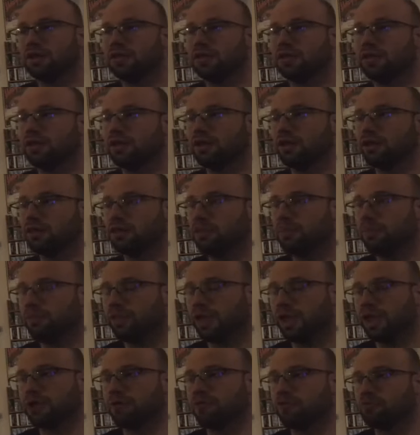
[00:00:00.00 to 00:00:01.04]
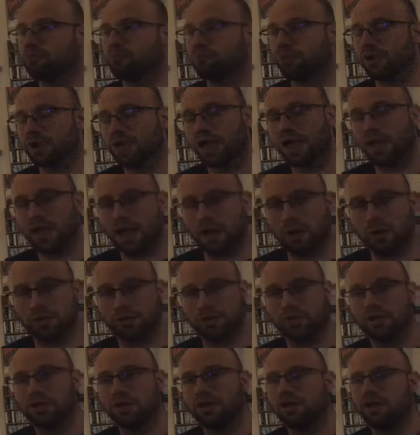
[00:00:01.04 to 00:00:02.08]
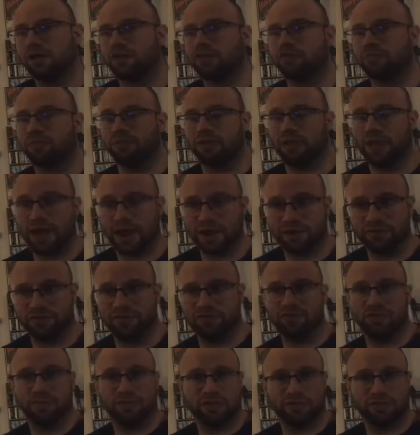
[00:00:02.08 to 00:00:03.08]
the player is bringing out his melodicism,